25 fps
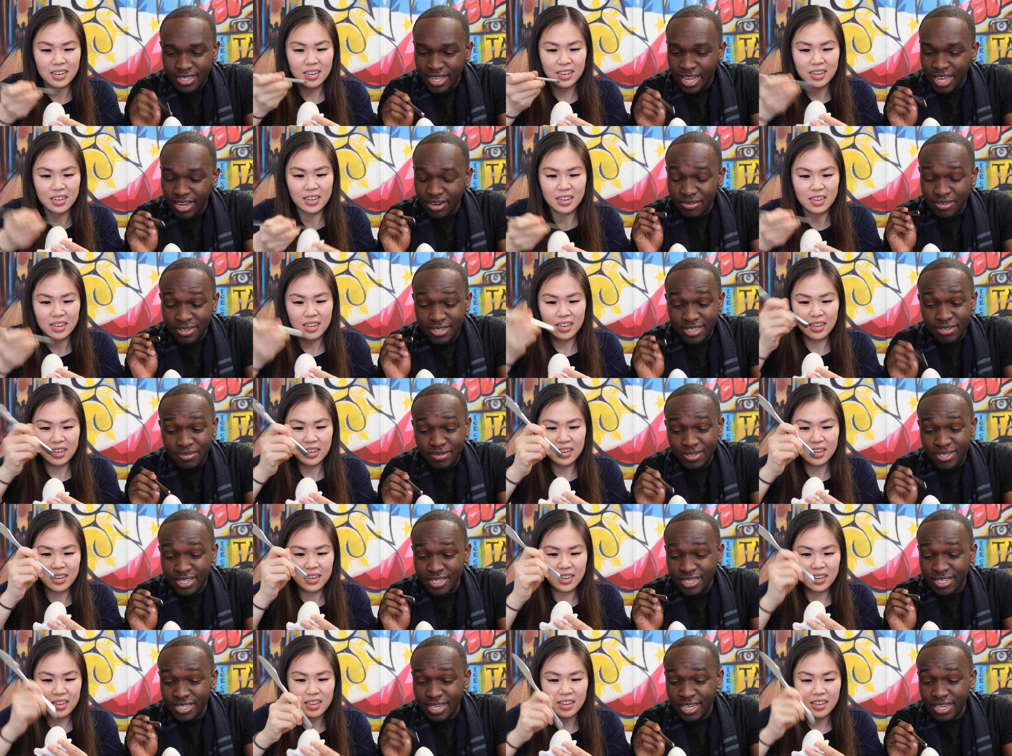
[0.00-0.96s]
Speaker 1: I don't want to see what's
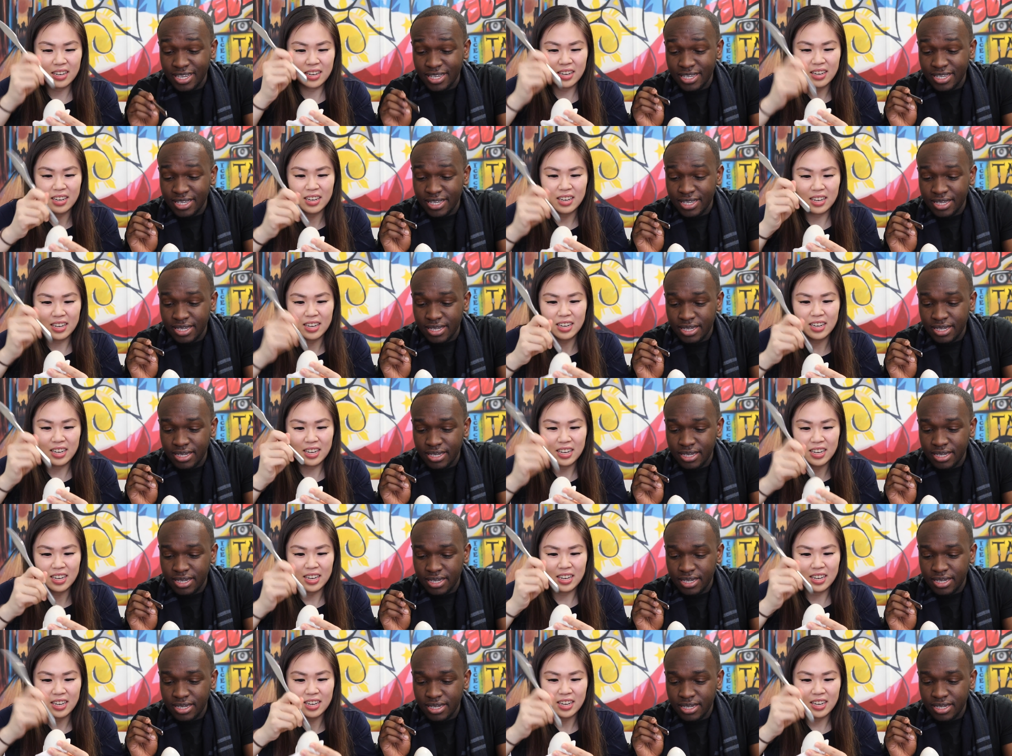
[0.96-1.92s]
inside.
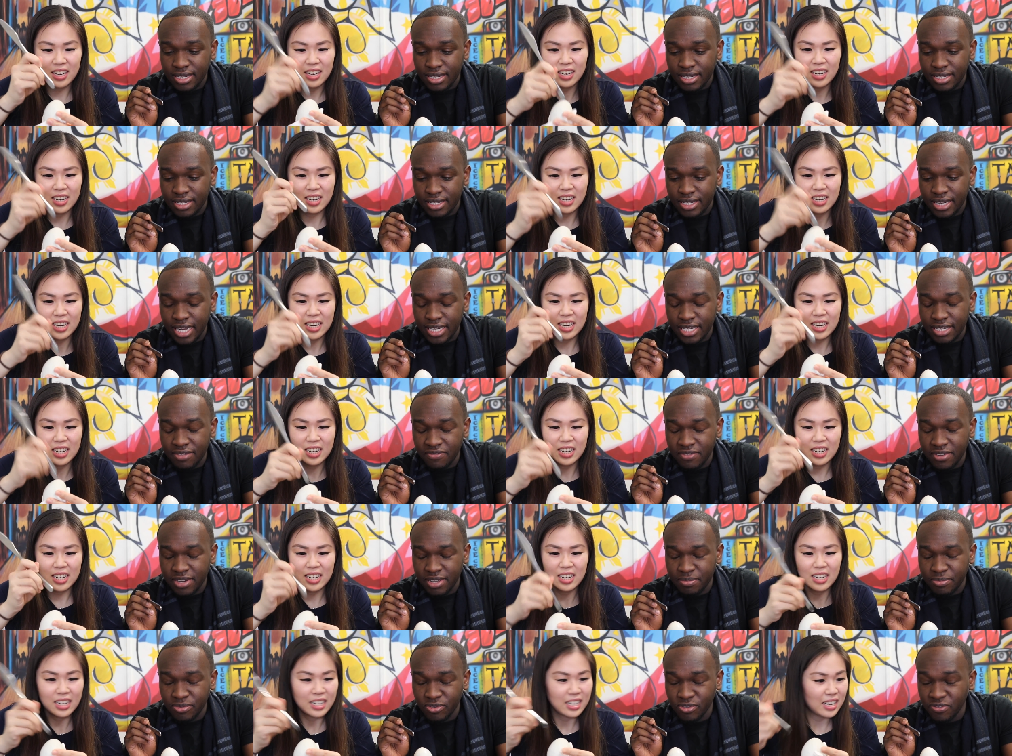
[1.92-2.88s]
Did I just
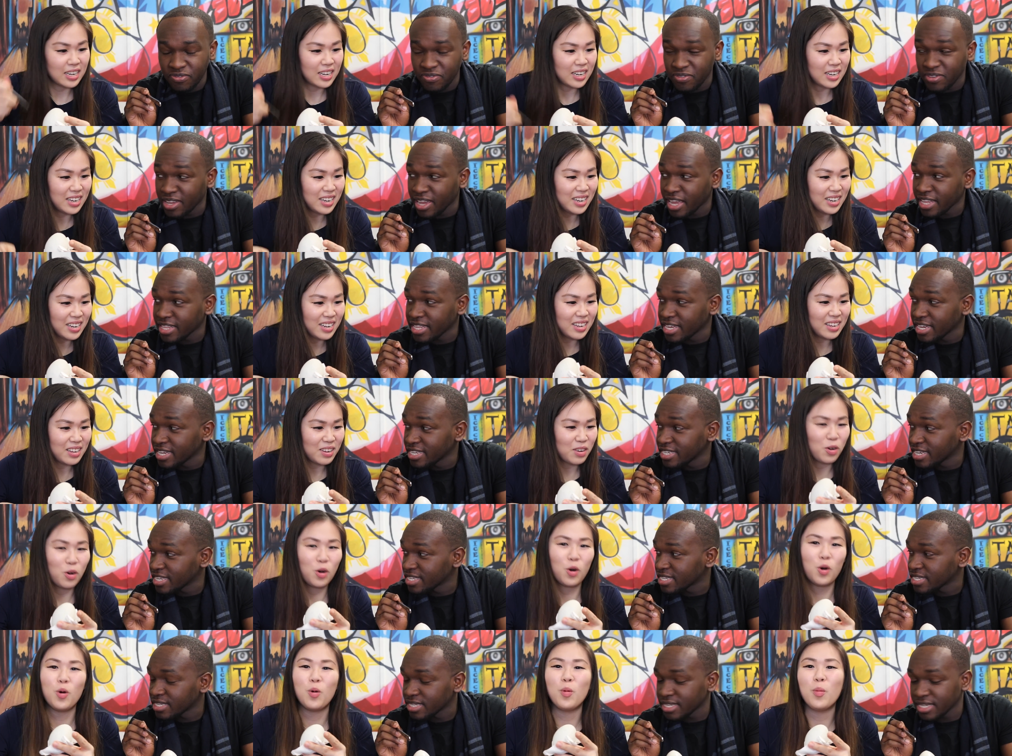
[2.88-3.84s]
feel it move? I think it
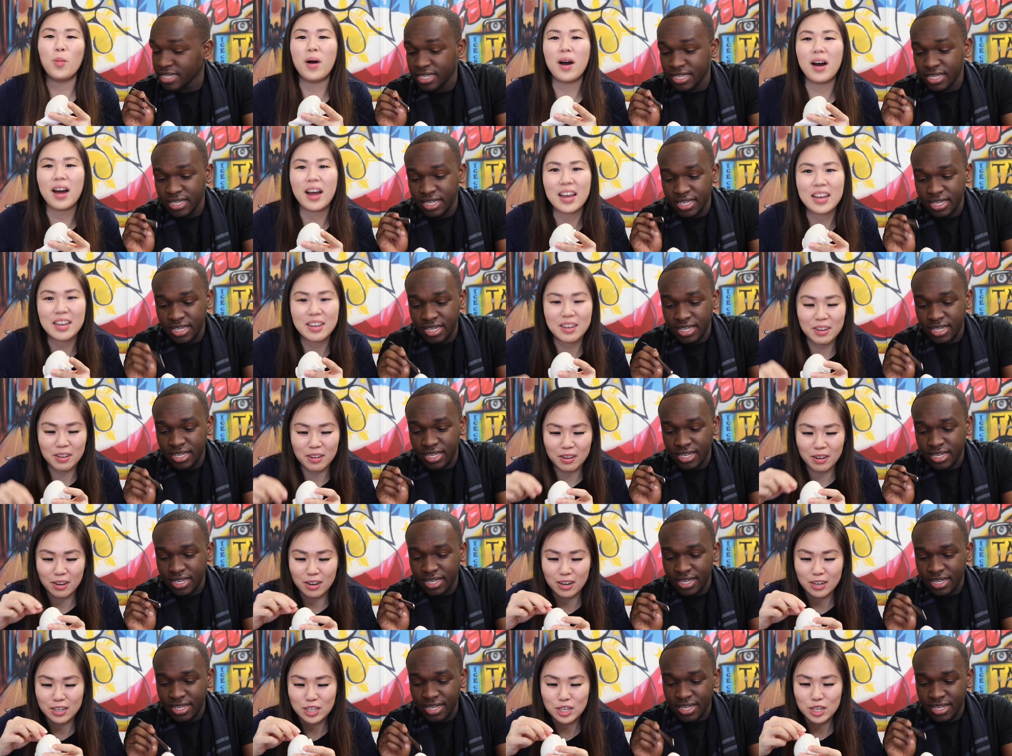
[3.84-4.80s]
just. Oh
Speaker 2: my
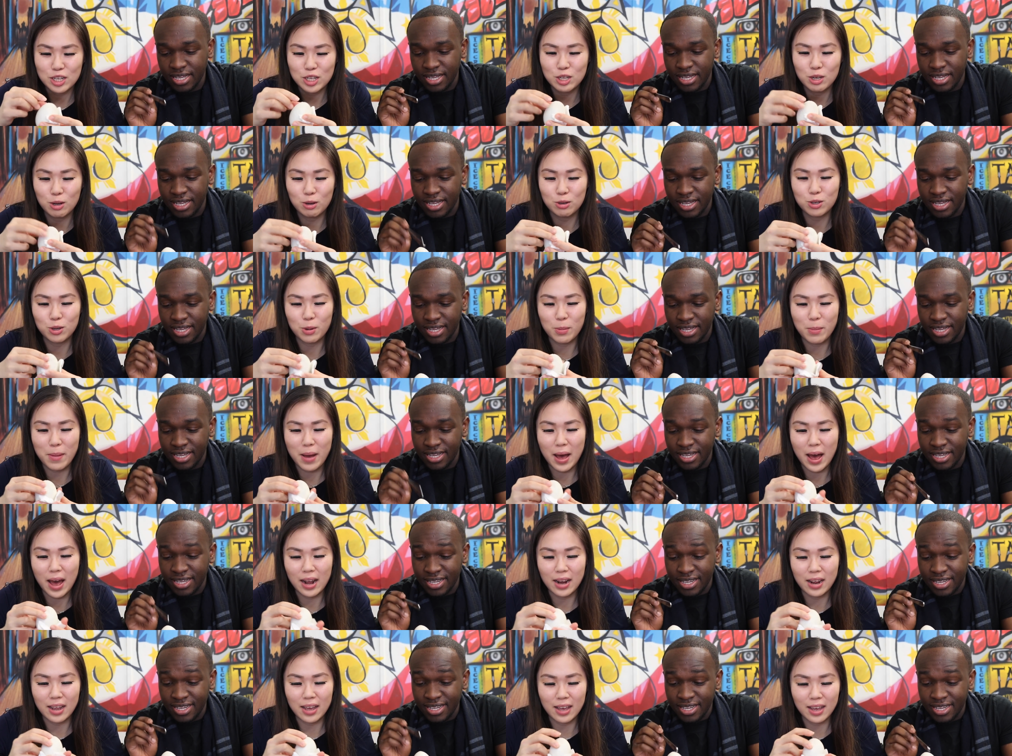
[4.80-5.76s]
gosh! It's so
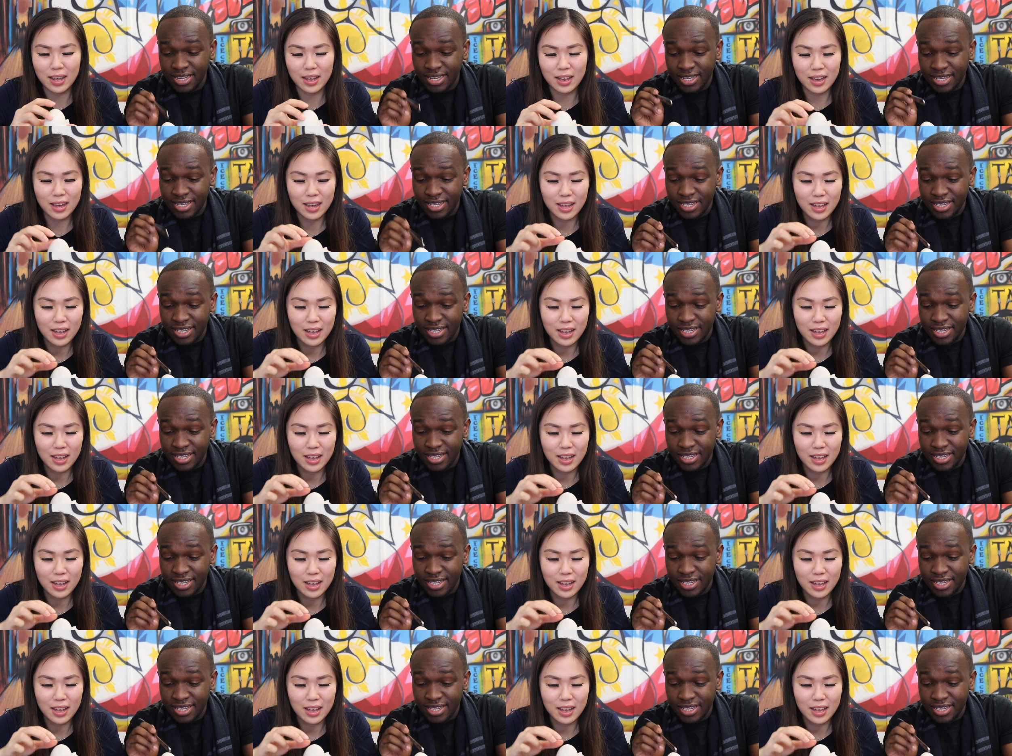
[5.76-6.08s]
dramatic.